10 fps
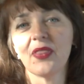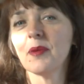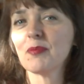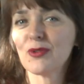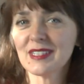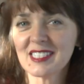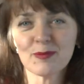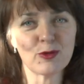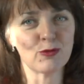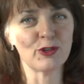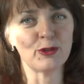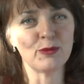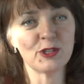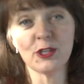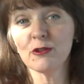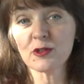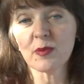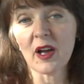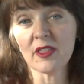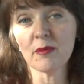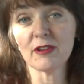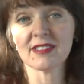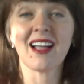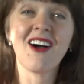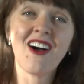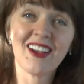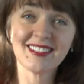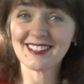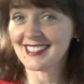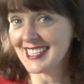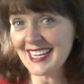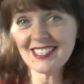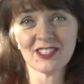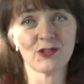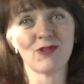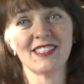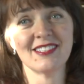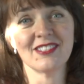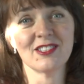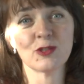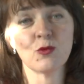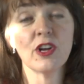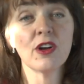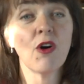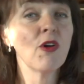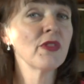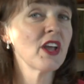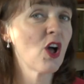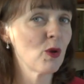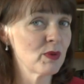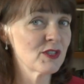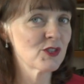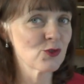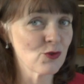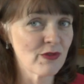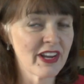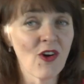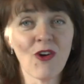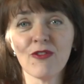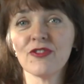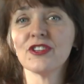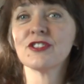The principal rooms used by the most high-status residents were on the upper storey of the